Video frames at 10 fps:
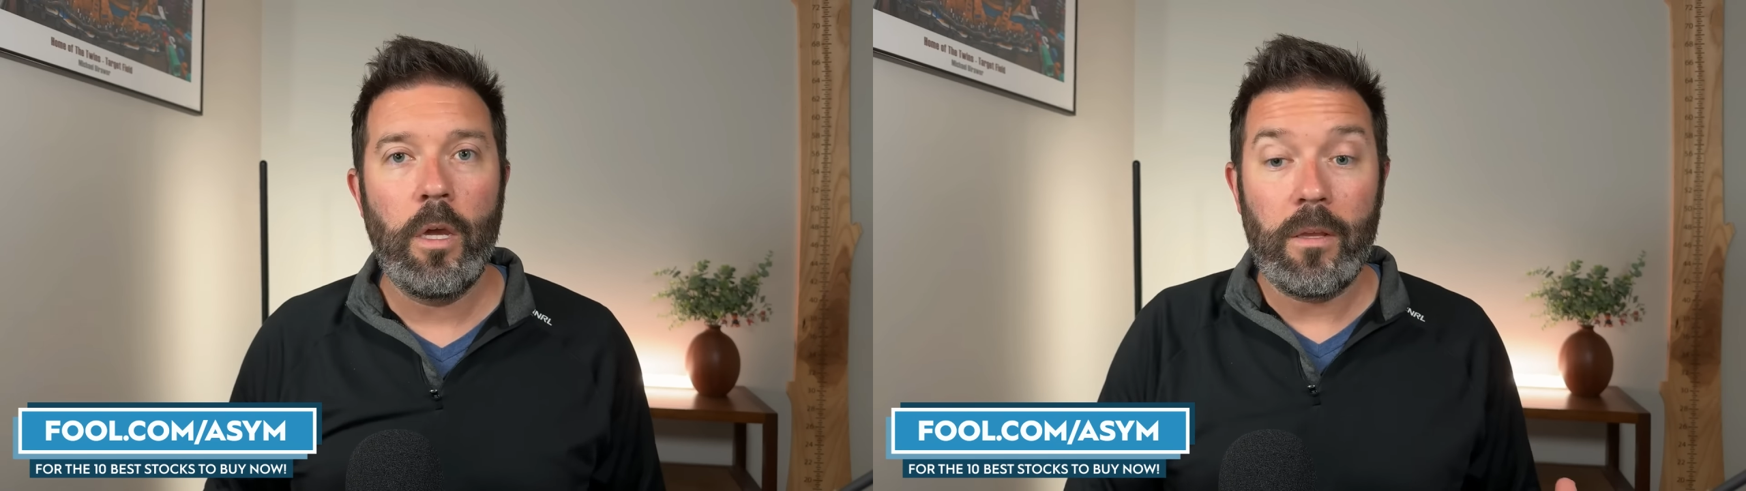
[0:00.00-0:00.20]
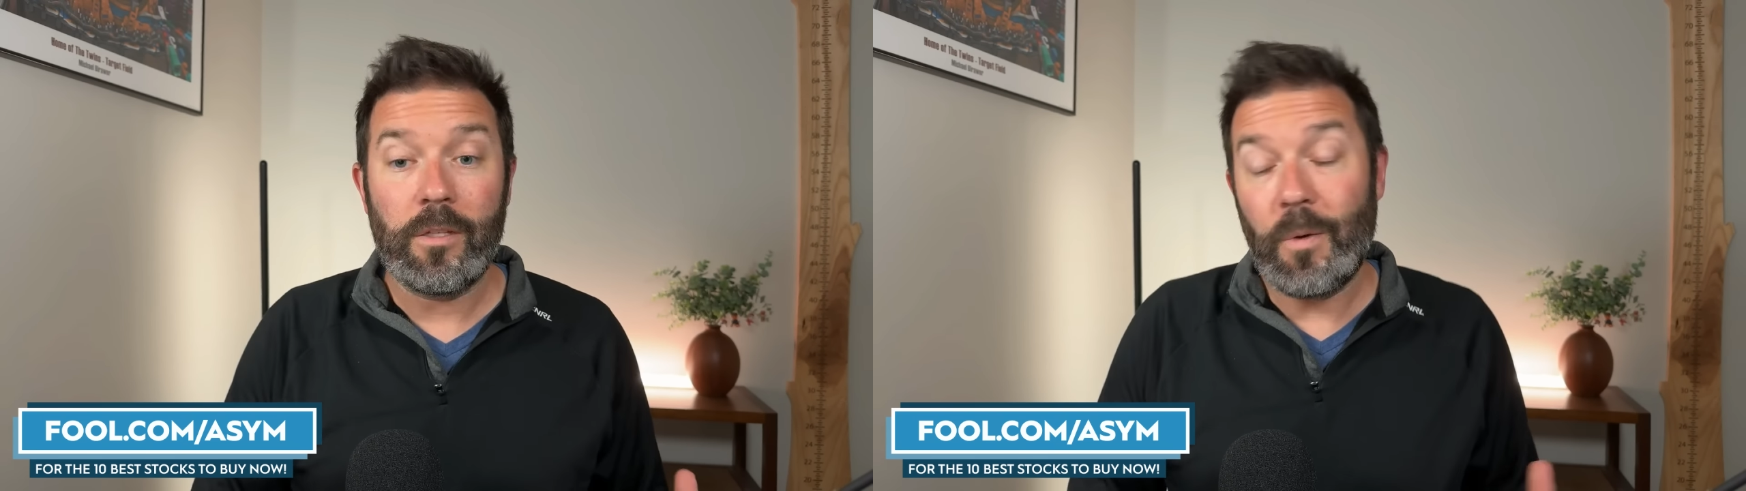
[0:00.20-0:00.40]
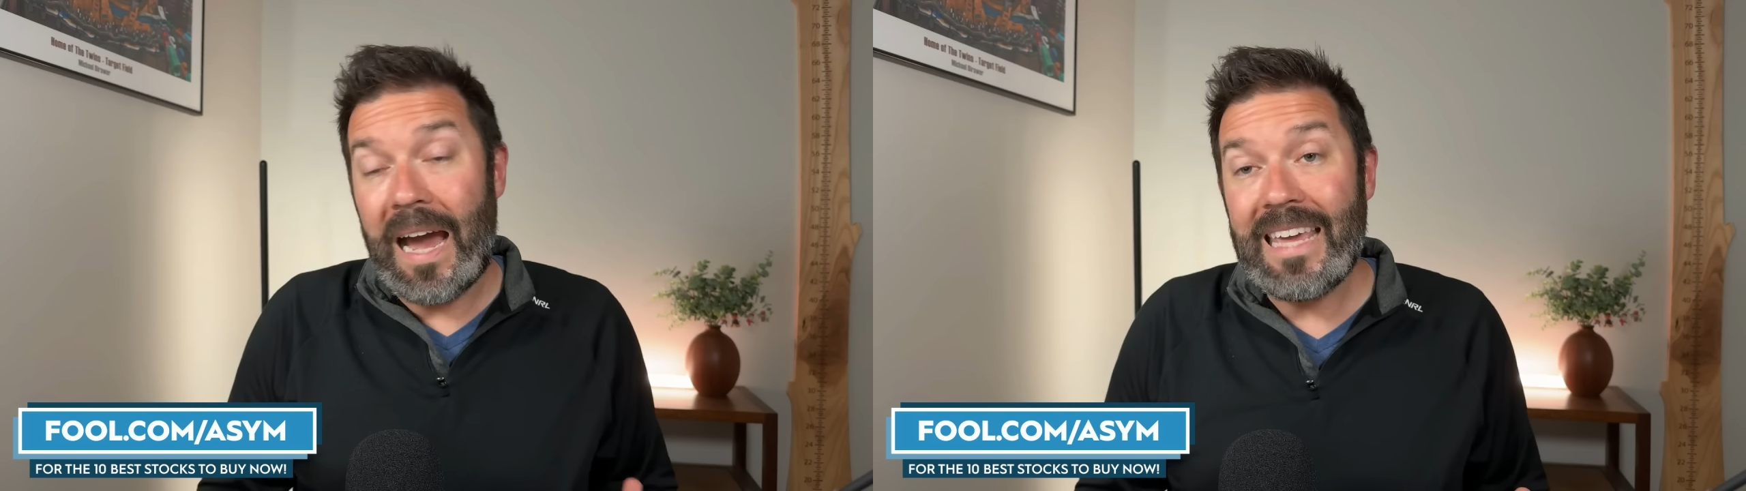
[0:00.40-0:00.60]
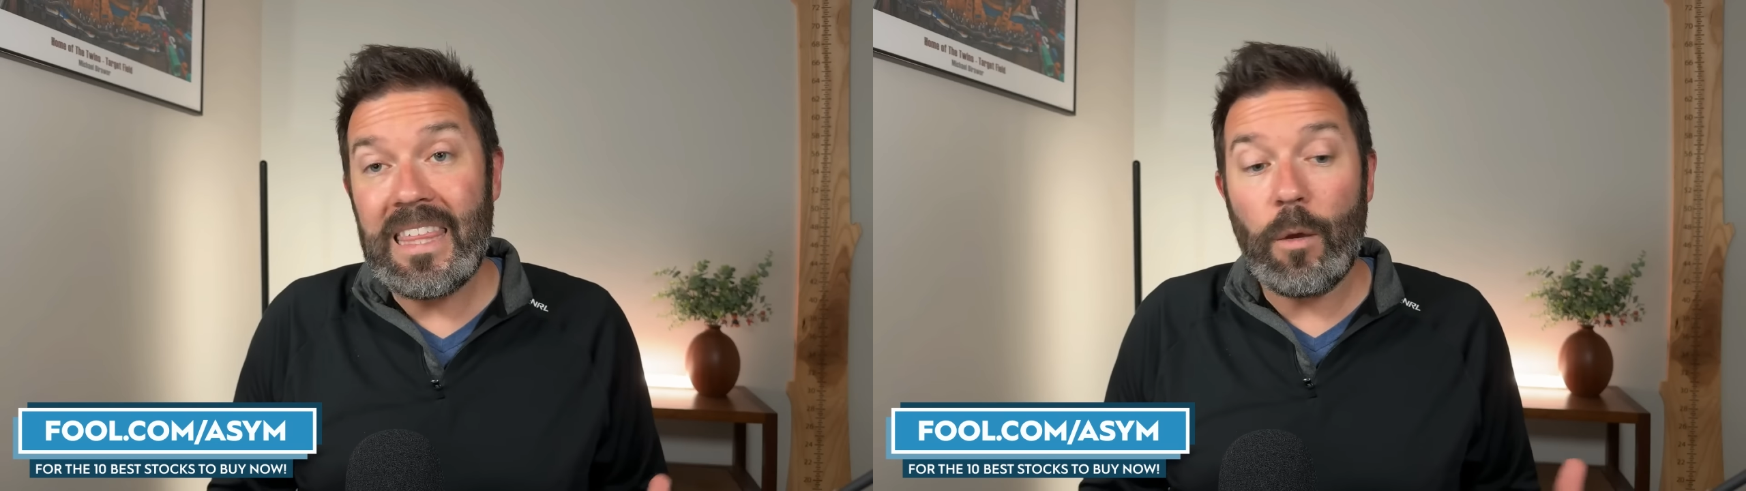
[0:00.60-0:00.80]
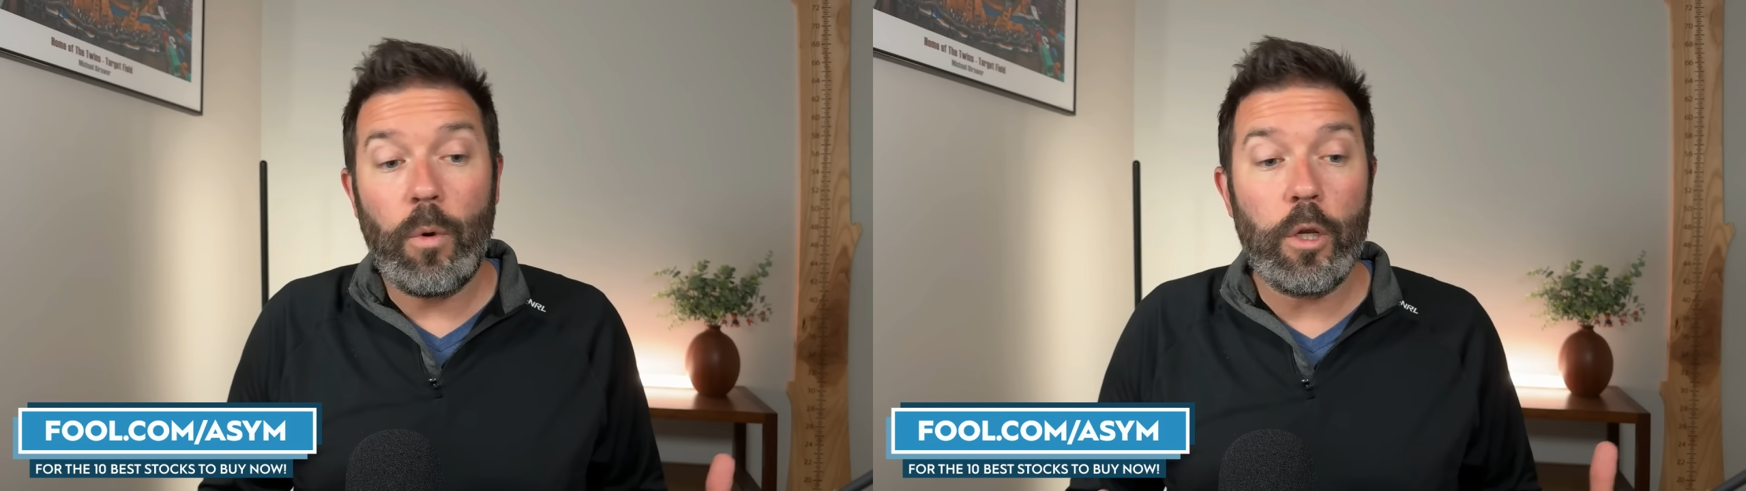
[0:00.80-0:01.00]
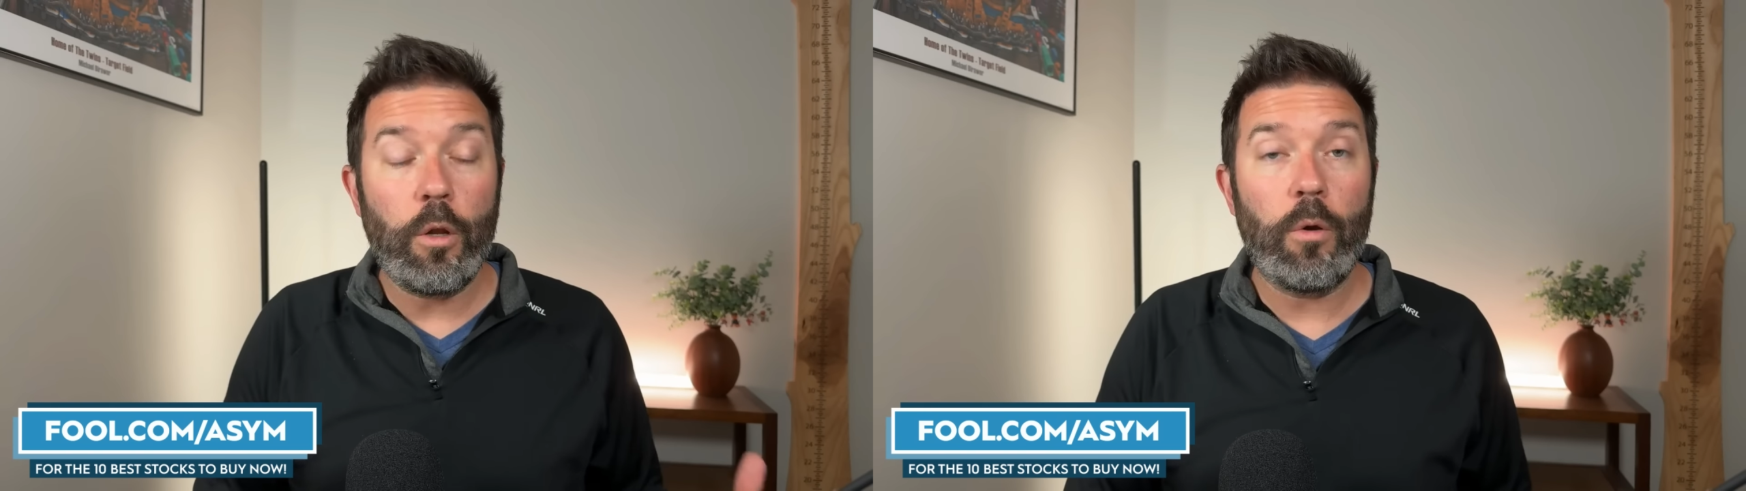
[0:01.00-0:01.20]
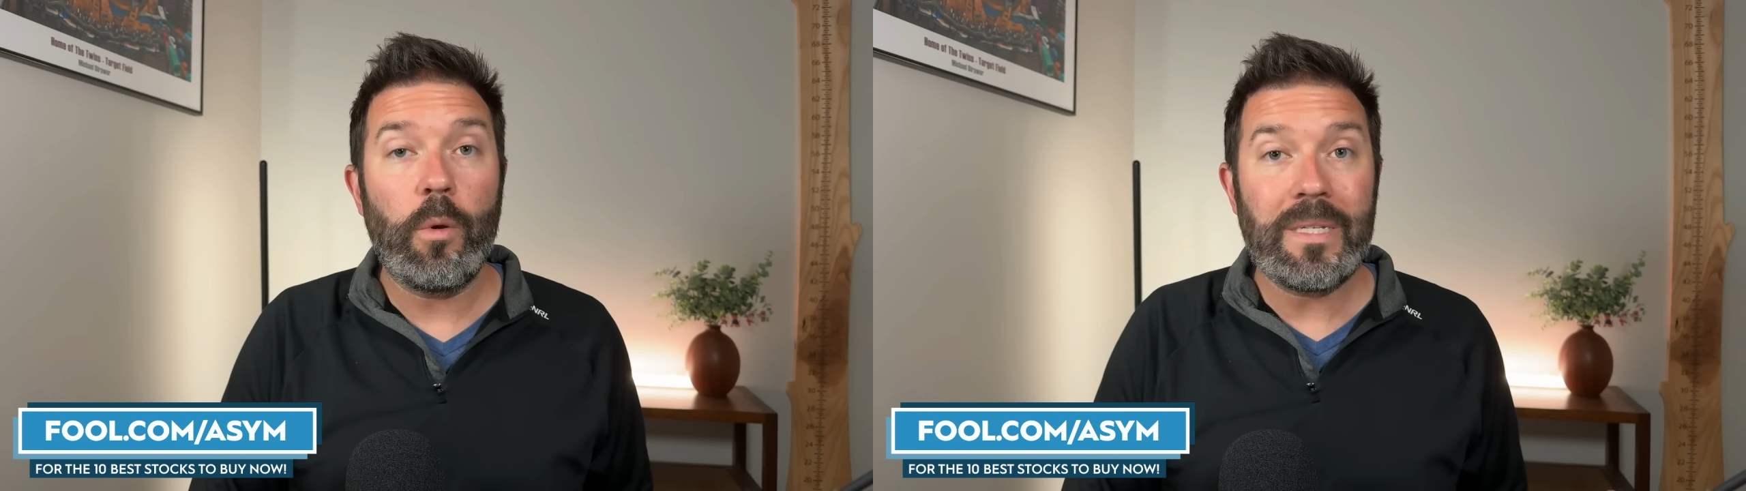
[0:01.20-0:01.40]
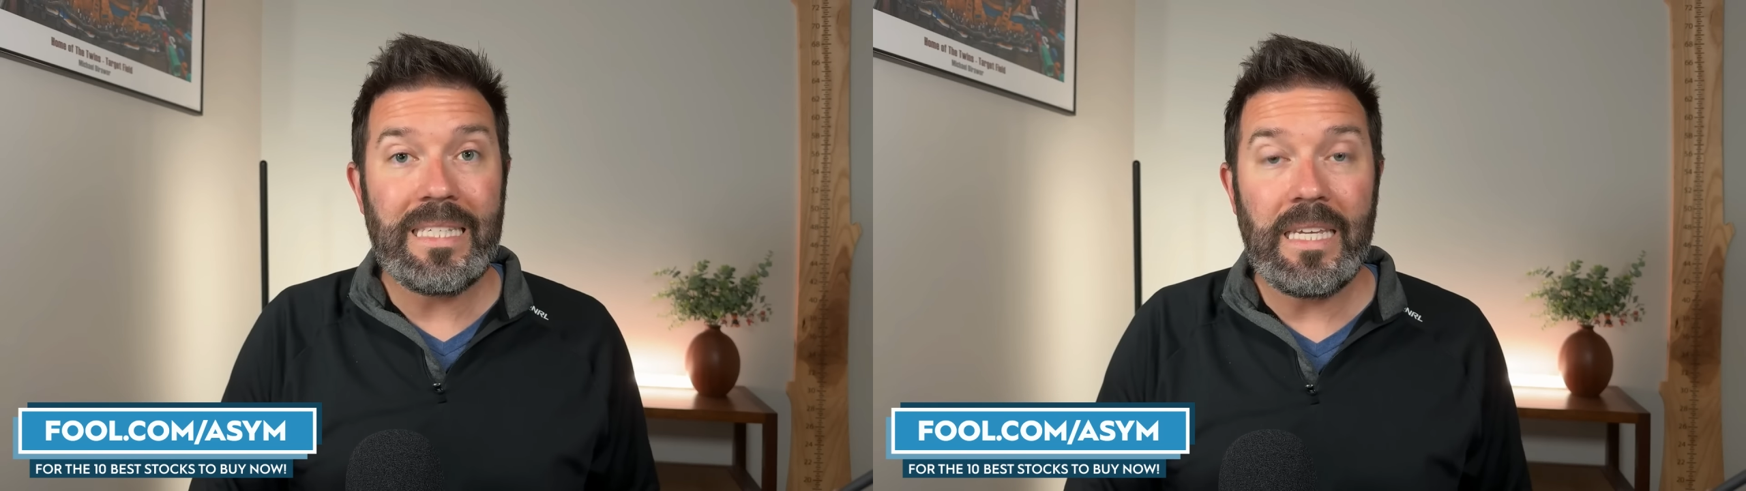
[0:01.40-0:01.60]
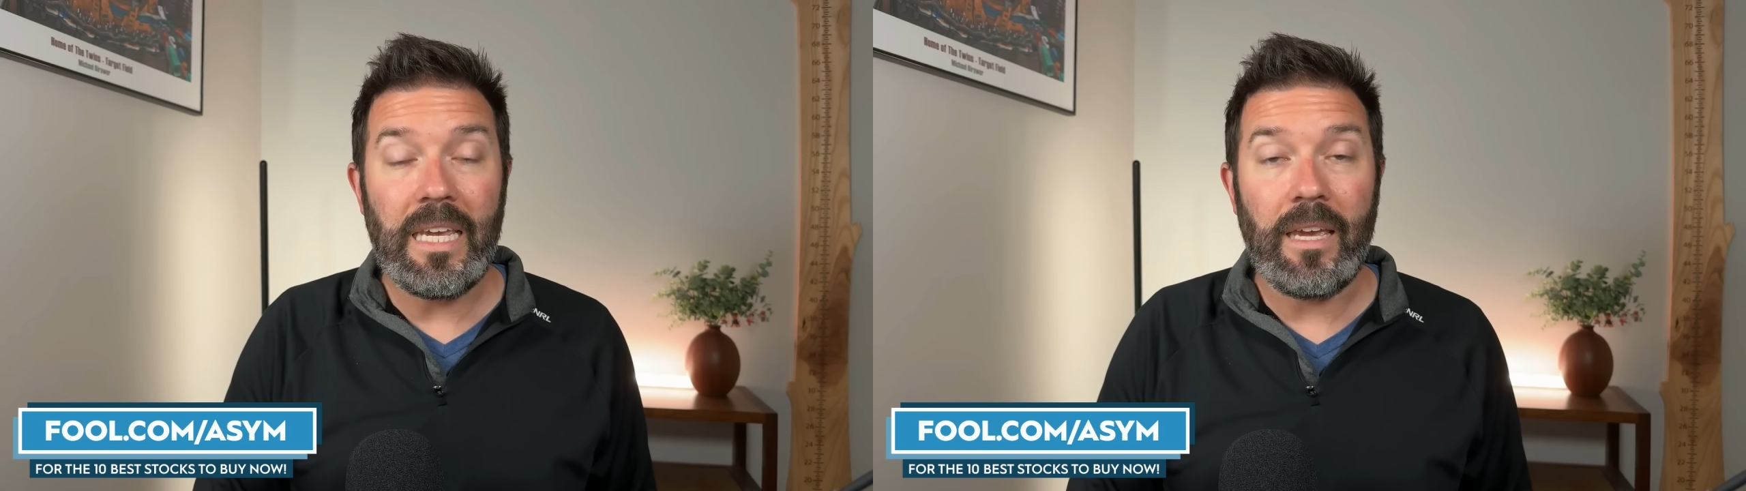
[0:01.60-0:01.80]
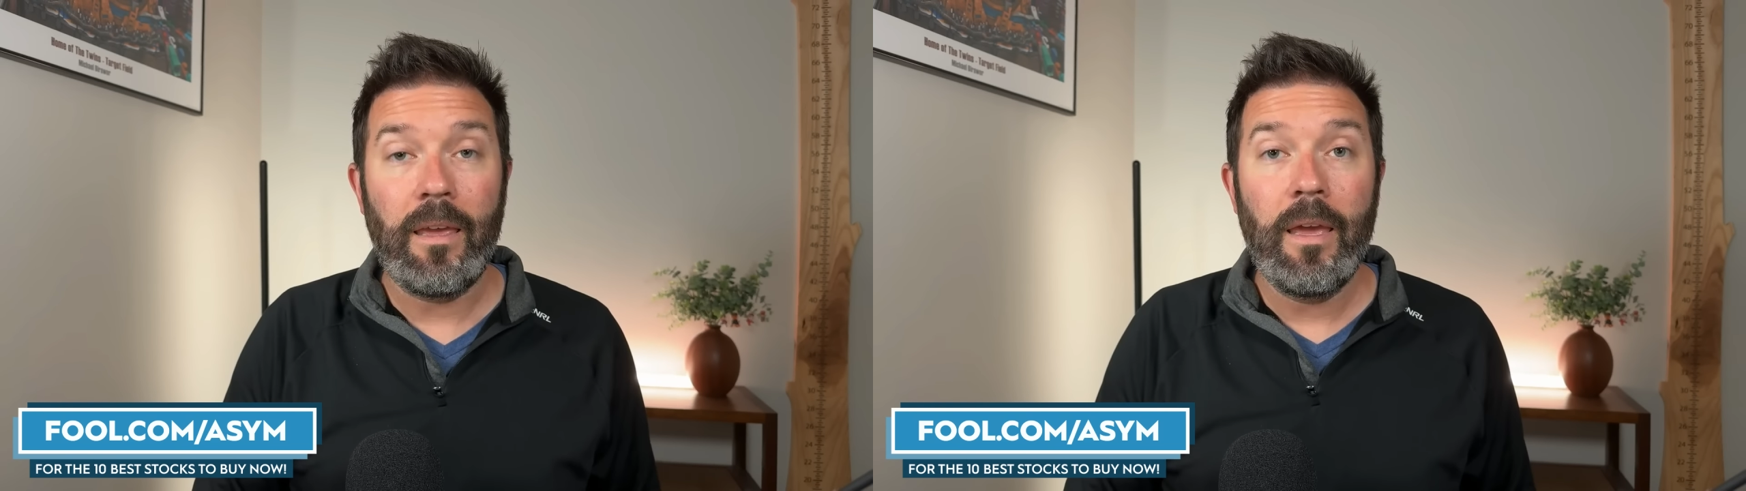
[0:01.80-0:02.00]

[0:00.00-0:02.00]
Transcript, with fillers: So I think what Noto is seeing